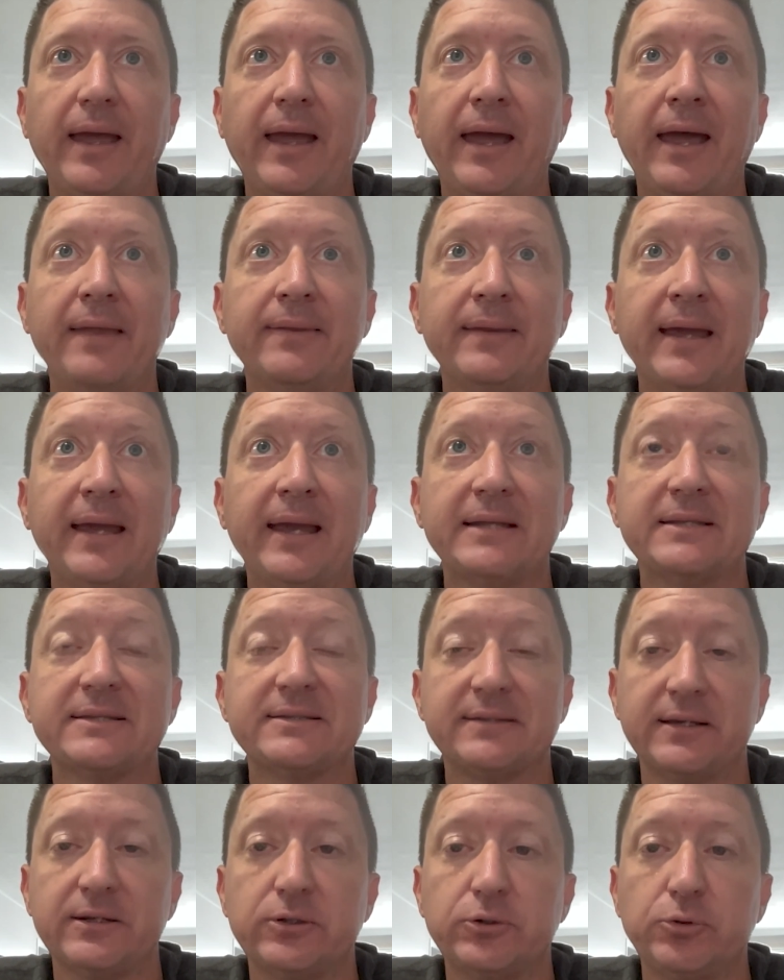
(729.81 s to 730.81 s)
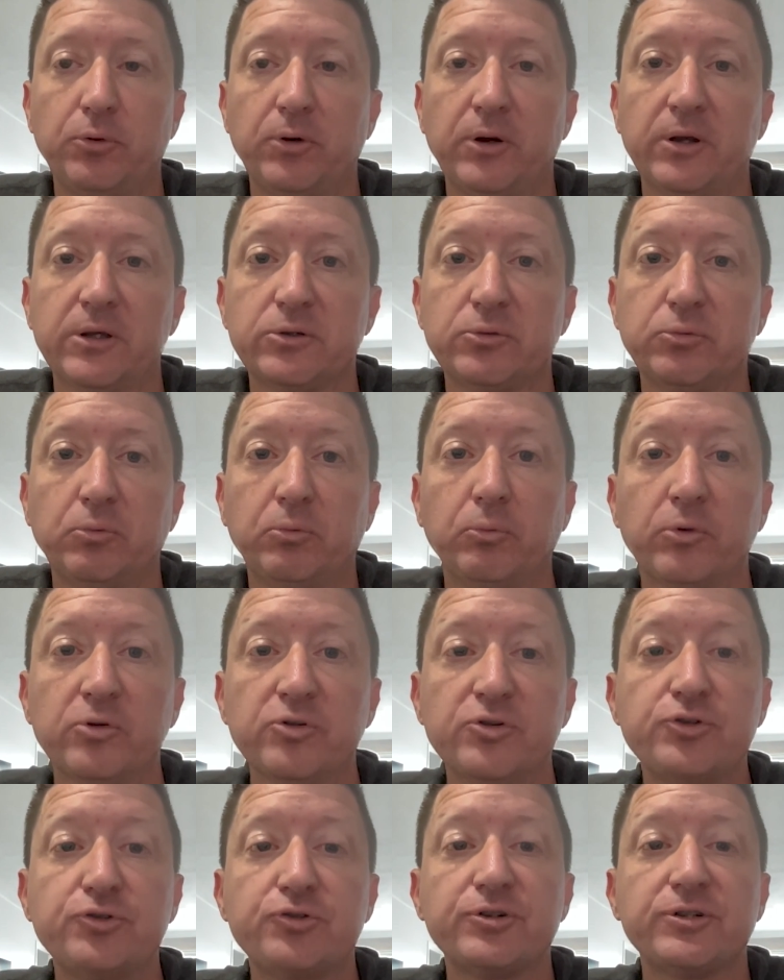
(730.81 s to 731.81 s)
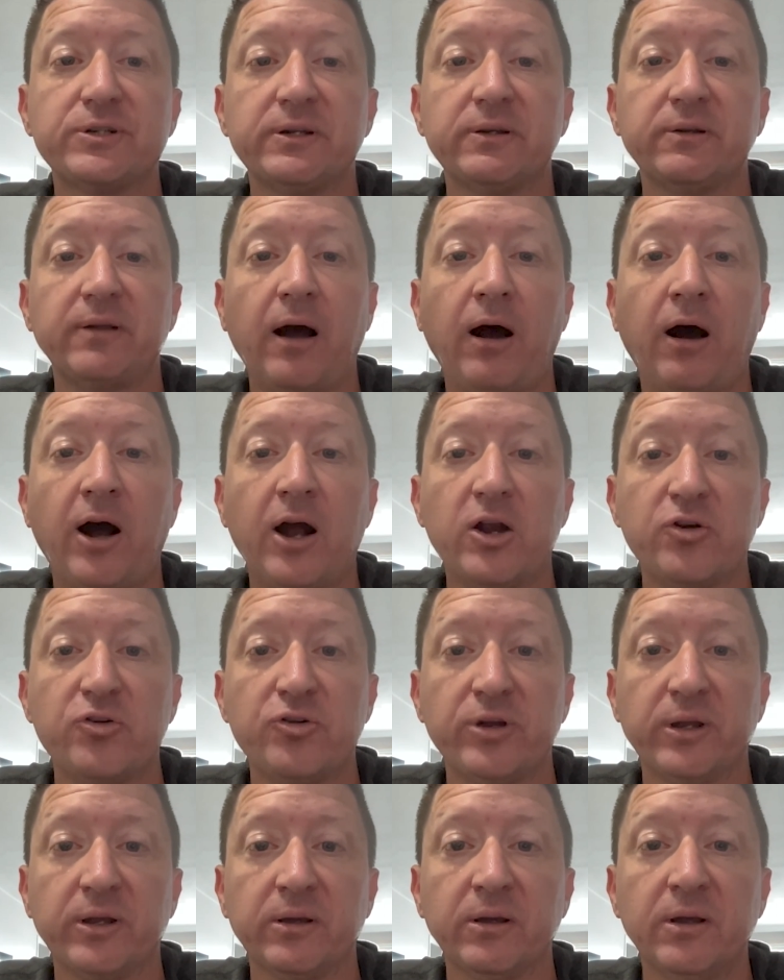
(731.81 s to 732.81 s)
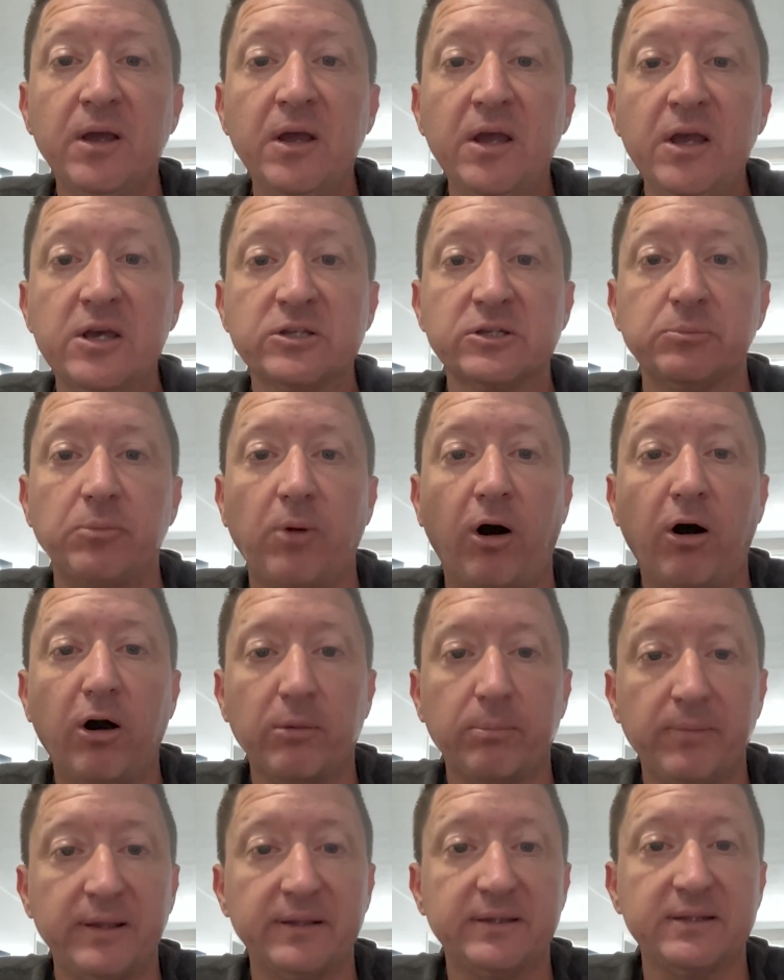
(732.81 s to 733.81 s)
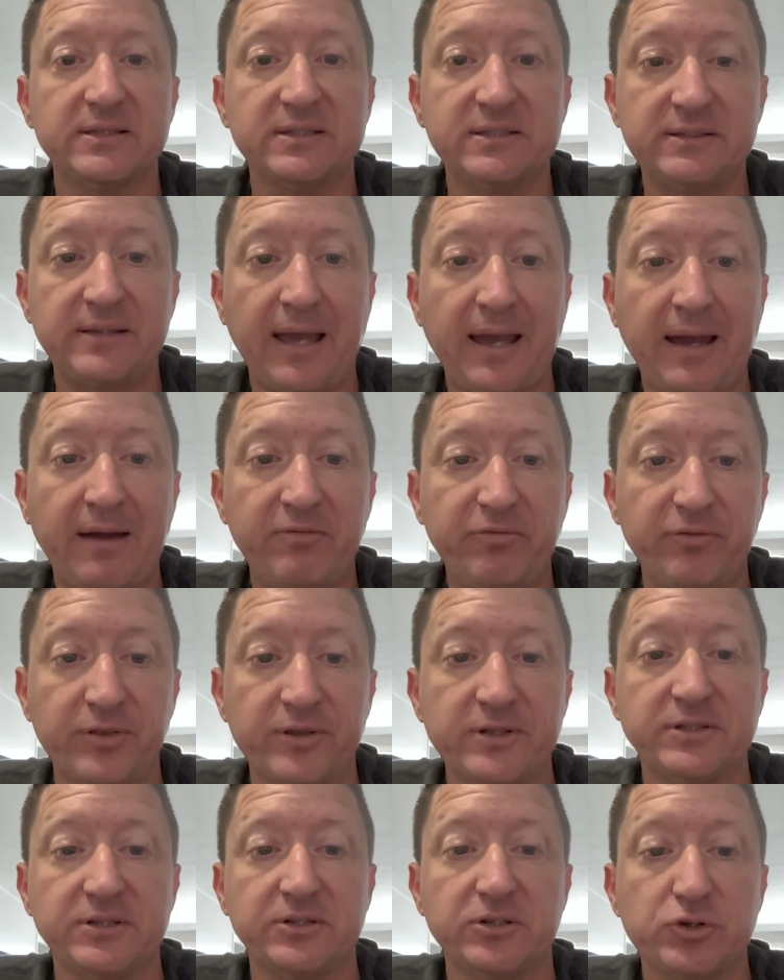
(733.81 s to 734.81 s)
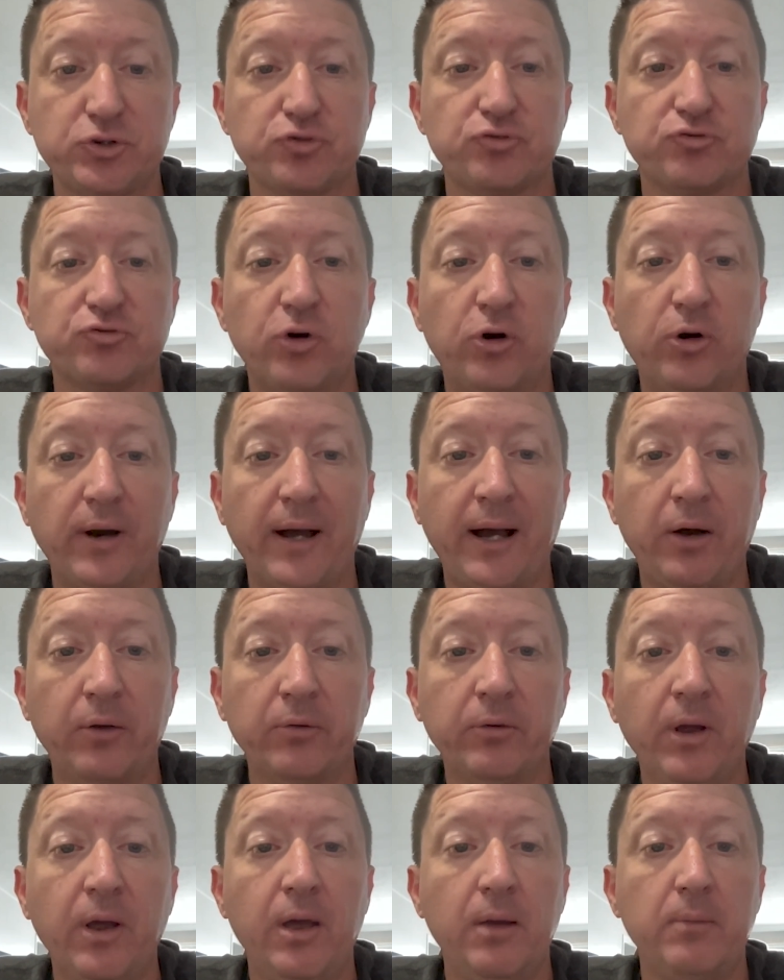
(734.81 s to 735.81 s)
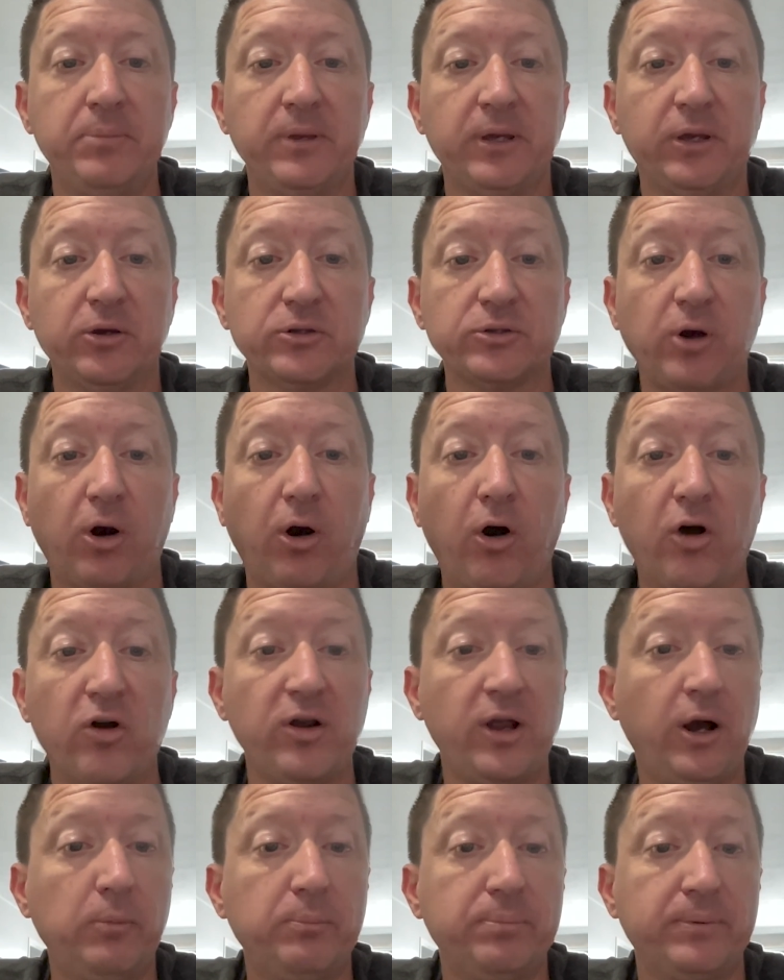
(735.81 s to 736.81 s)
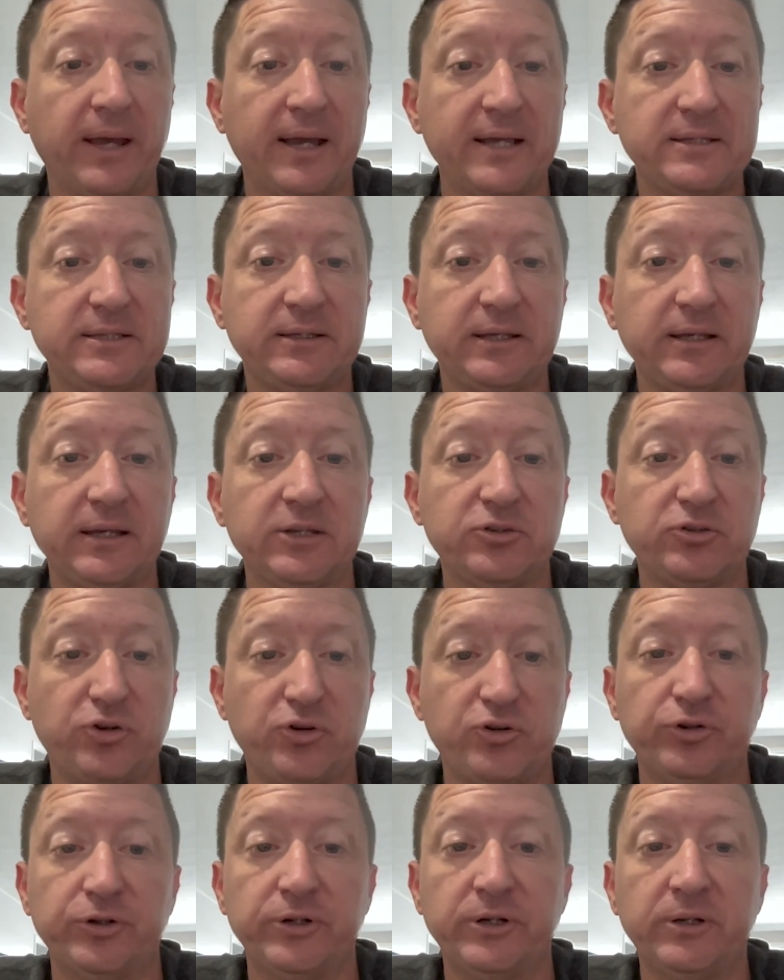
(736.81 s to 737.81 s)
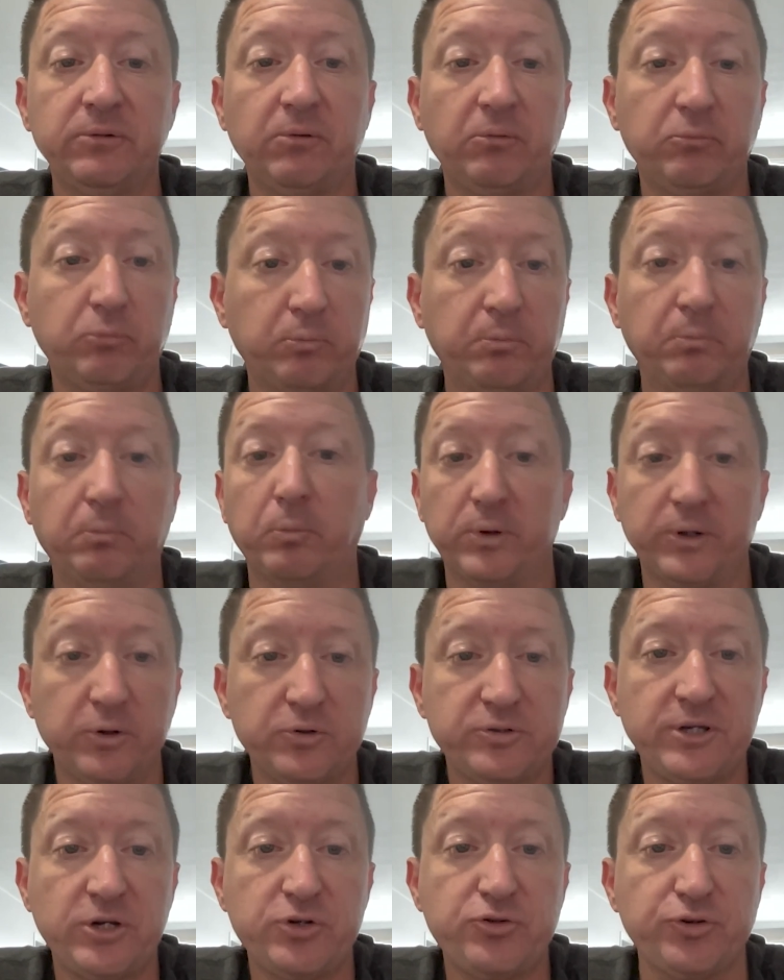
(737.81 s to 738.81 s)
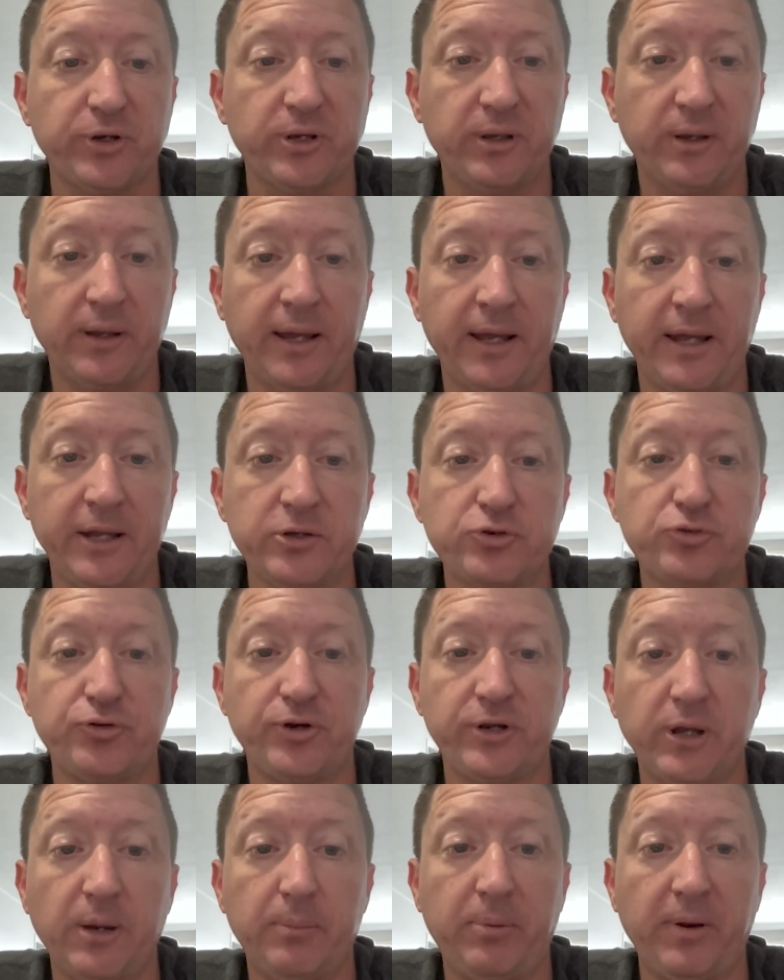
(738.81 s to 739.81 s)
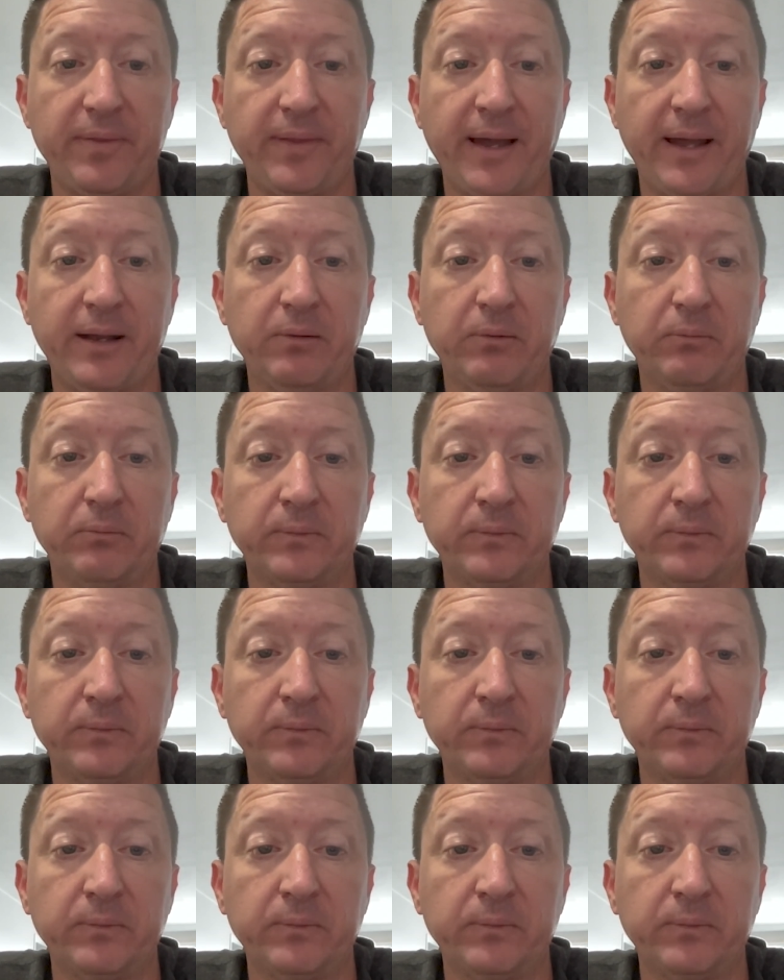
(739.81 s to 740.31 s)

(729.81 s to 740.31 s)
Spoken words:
And they had said to us, we're interested in hiring some augmented staff for this initial rollout because our help desk is currently Windows-centric and trained up on that.